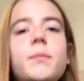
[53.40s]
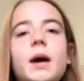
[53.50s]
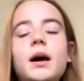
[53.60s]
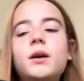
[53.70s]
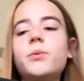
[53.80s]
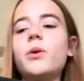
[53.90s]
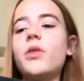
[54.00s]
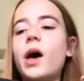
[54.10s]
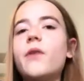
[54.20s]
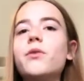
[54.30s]
back with
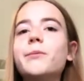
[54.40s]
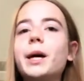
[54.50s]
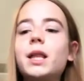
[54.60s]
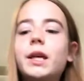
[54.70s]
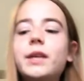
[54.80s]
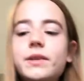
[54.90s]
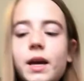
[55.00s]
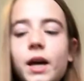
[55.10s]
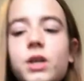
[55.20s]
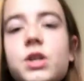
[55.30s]
half of my clay
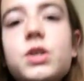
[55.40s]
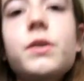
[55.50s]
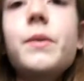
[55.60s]
stash.